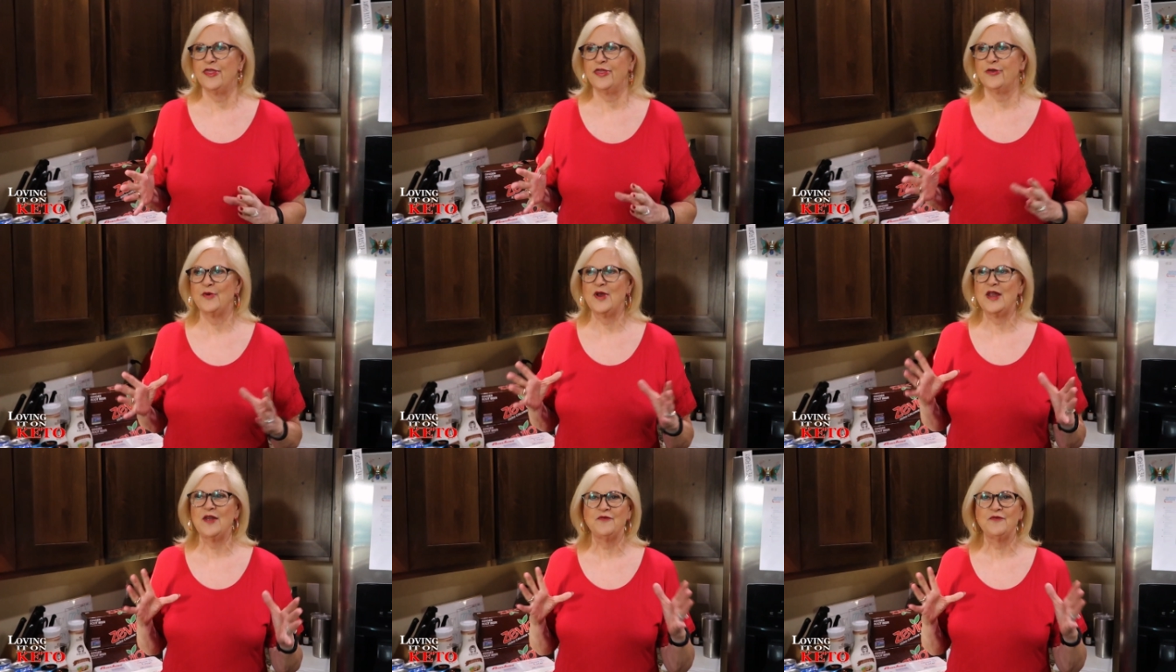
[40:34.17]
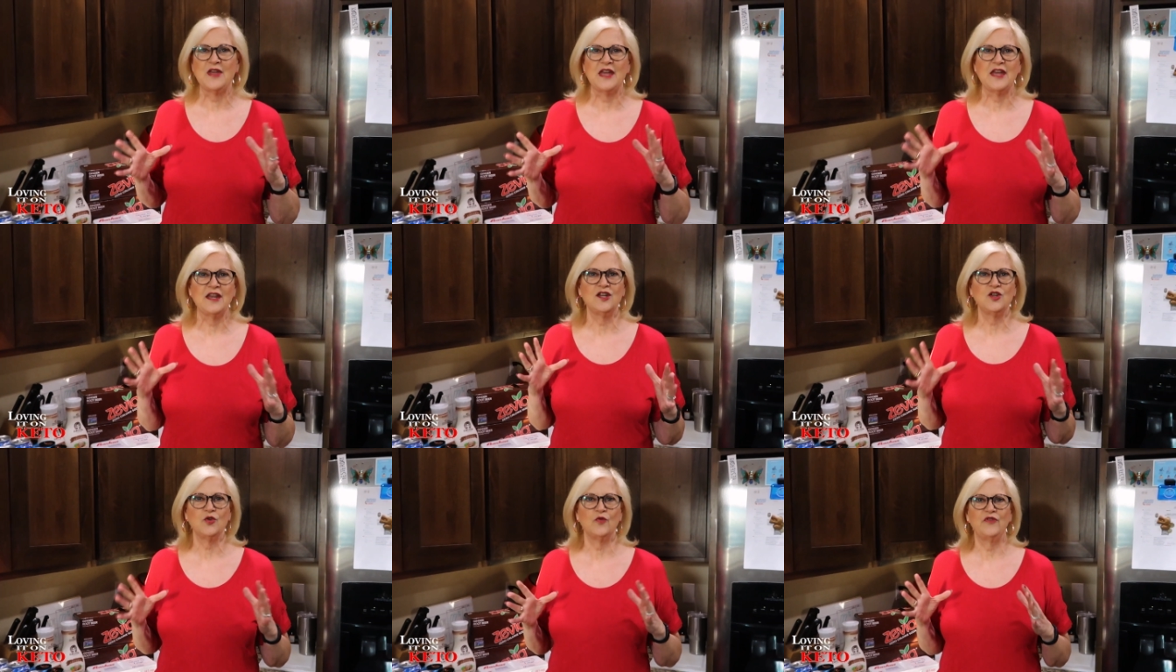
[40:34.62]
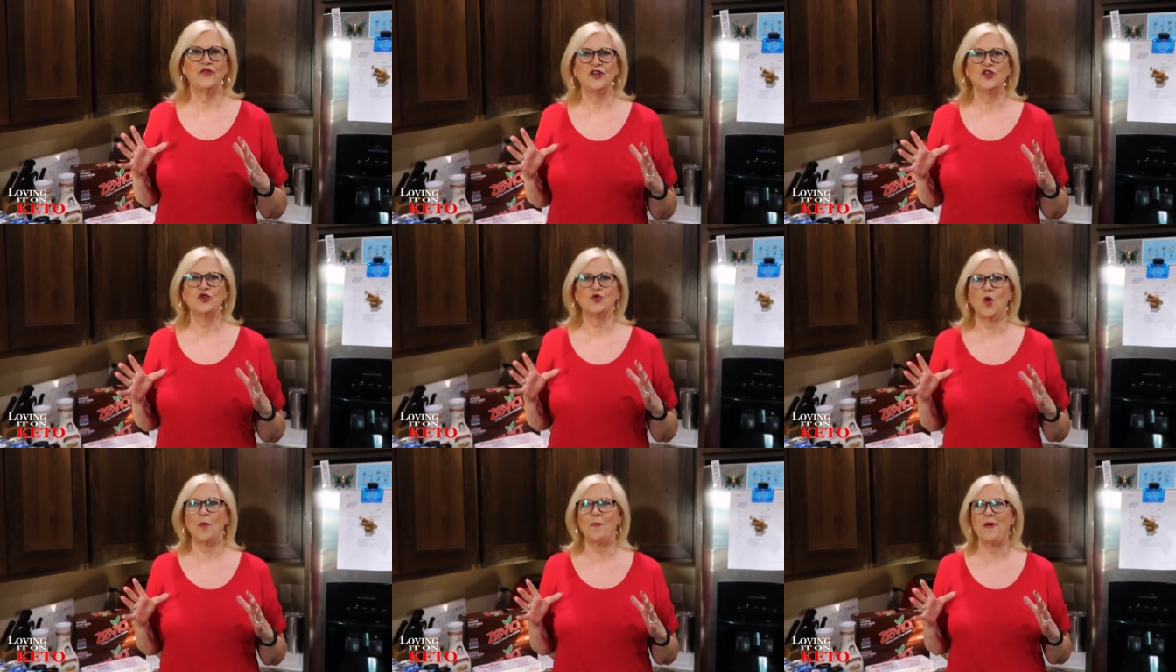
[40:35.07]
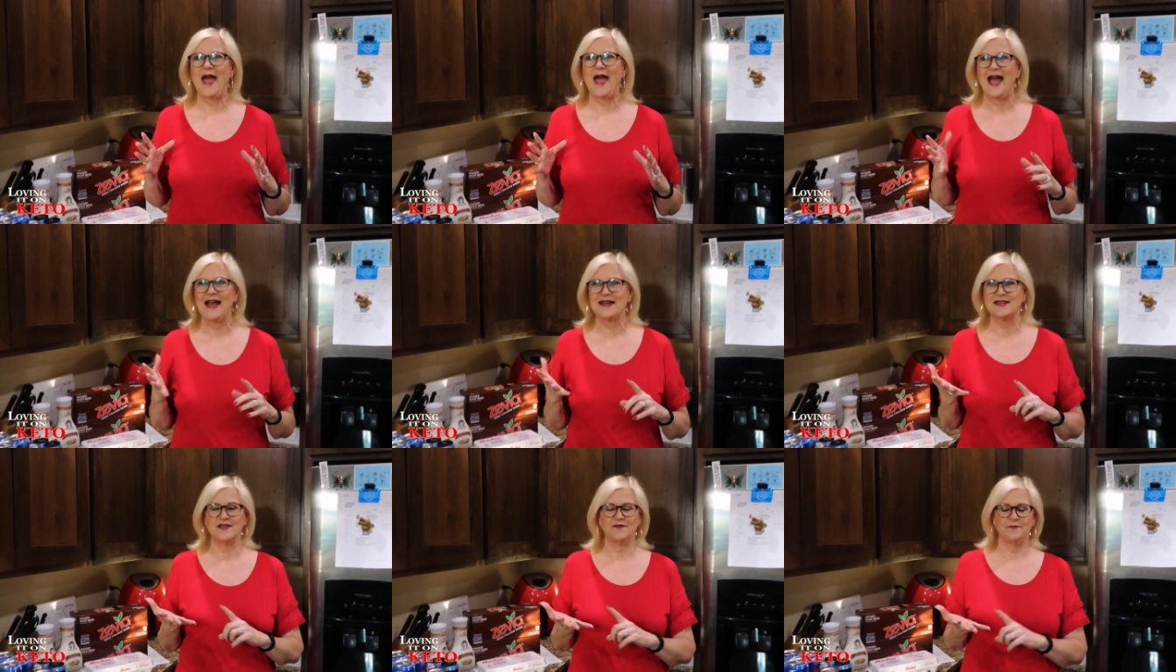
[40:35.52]
three of the individual
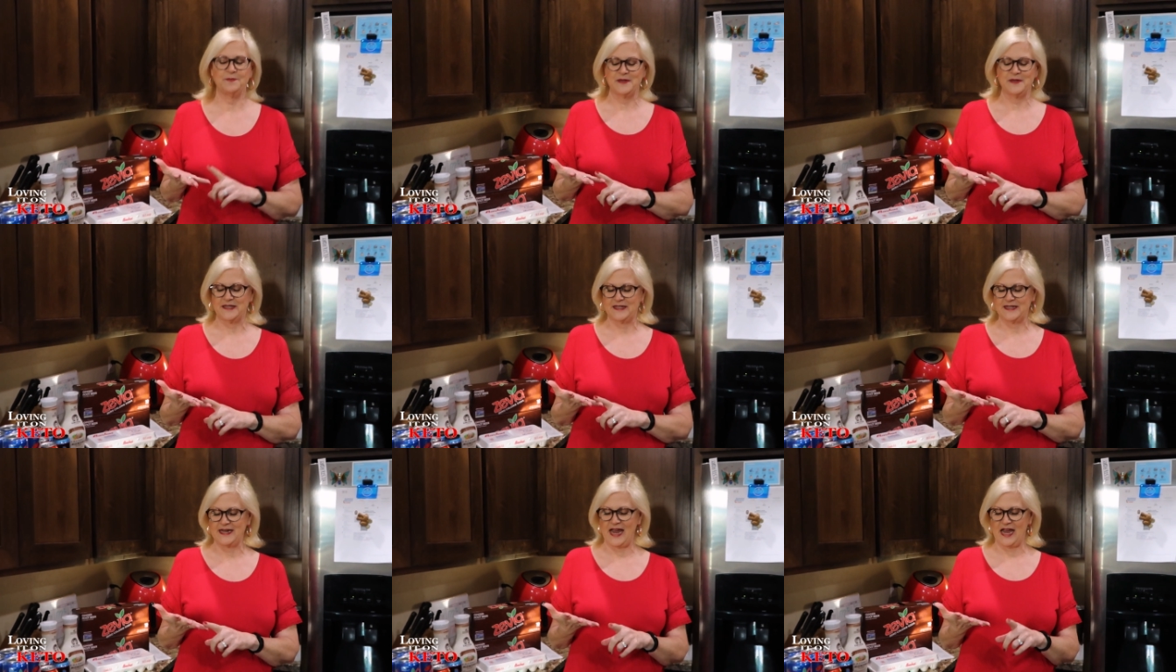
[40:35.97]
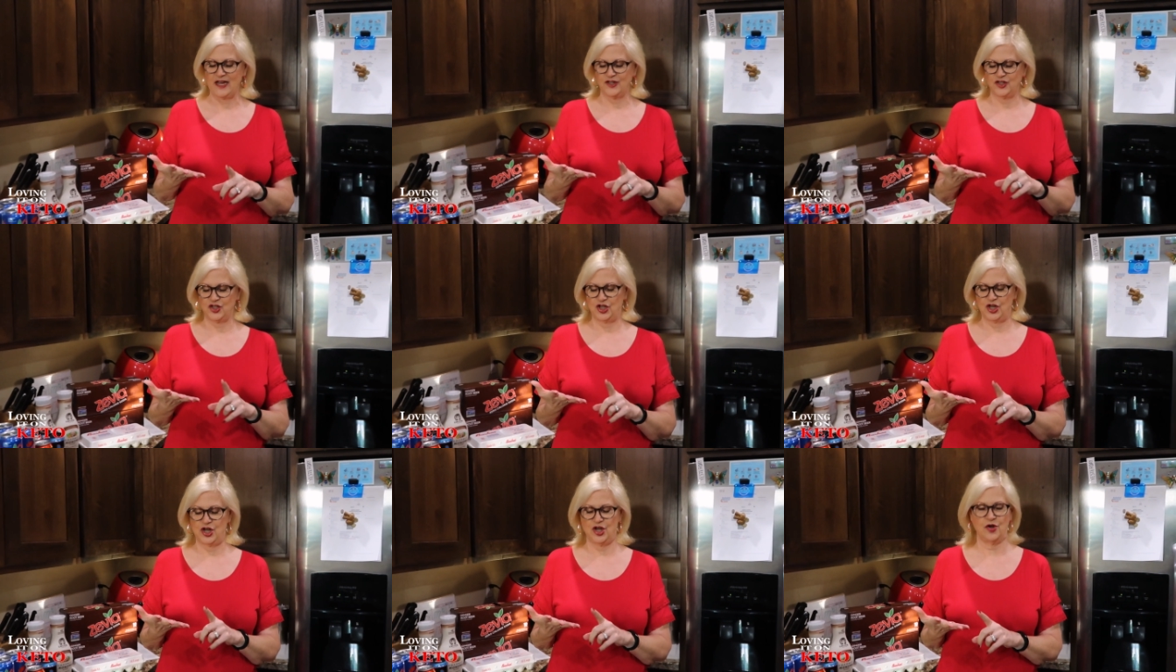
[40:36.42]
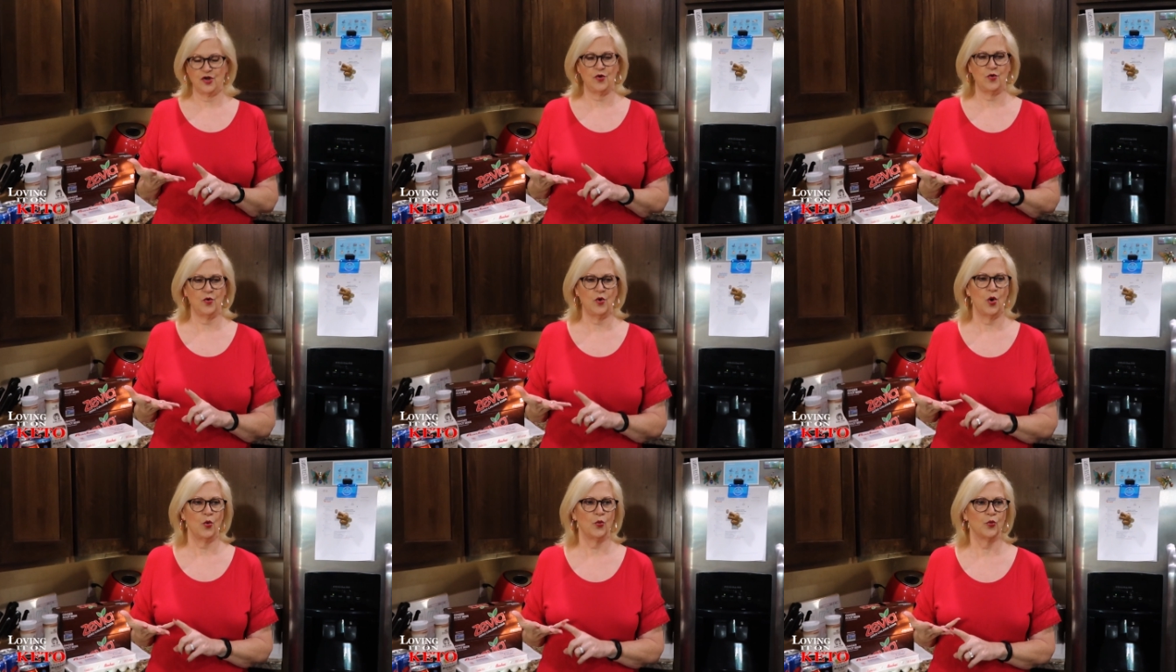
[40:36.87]
packs of pistachio,